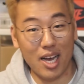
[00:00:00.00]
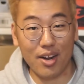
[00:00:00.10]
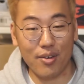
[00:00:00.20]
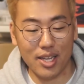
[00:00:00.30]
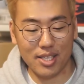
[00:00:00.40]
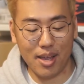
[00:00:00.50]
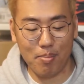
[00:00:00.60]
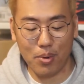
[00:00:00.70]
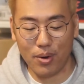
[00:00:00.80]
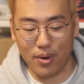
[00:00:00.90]
not a great
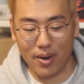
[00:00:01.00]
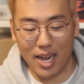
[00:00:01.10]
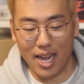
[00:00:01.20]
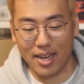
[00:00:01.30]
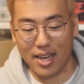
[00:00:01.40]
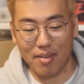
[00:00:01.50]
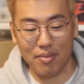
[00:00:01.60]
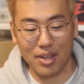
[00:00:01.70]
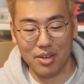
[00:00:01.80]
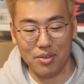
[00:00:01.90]
skateboarder. I
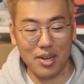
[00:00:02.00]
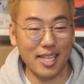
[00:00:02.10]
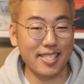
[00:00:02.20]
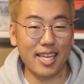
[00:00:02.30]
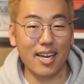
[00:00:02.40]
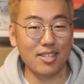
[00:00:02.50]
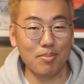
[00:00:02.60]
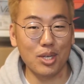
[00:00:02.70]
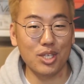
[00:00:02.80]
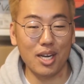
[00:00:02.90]
definitely do not skate as
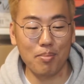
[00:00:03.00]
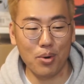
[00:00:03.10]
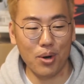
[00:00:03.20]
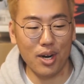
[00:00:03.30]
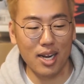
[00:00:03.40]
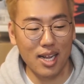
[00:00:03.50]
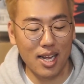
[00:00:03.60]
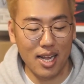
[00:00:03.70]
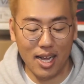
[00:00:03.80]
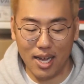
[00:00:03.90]
much anymore.
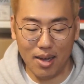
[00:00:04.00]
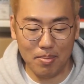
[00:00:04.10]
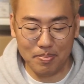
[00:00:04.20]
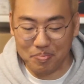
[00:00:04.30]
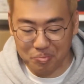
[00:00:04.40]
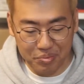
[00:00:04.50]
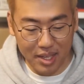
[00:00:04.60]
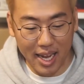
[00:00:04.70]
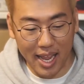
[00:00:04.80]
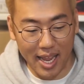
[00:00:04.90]

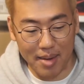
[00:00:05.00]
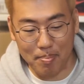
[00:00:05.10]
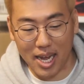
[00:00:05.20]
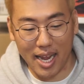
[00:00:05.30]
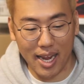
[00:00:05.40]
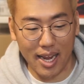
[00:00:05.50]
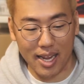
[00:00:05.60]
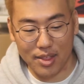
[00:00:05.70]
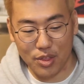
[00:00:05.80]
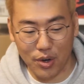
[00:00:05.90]
In my
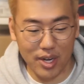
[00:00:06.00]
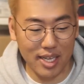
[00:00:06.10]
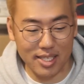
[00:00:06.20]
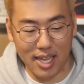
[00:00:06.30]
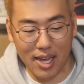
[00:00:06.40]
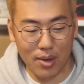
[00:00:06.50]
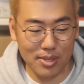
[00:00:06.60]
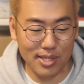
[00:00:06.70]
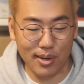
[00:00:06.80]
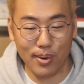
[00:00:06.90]
30s now,
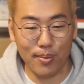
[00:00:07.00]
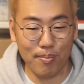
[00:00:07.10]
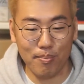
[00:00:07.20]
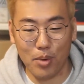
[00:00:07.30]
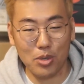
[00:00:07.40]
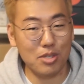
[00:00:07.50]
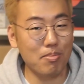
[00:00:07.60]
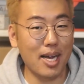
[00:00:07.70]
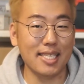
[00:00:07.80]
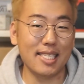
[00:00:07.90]
so most of
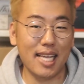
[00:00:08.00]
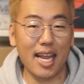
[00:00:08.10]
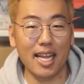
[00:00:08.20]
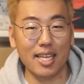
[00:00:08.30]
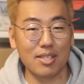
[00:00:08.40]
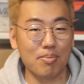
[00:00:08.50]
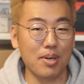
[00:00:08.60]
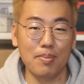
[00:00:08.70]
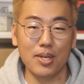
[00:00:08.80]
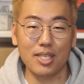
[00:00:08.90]
my skating is
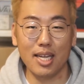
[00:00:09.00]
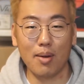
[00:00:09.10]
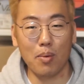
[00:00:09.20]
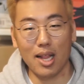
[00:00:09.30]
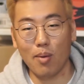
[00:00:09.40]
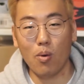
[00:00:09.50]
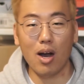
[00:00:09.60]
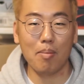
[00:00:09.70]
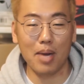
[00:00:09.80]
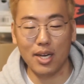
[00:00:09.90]
pretty much like while I
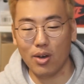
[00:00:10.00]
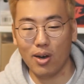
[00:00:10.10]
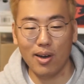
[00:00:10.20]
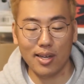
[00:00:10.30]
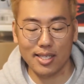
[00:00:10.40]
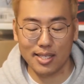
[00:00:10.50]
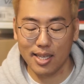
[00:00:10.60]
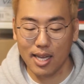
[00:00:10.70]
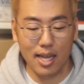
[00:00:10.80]
walk my dogs,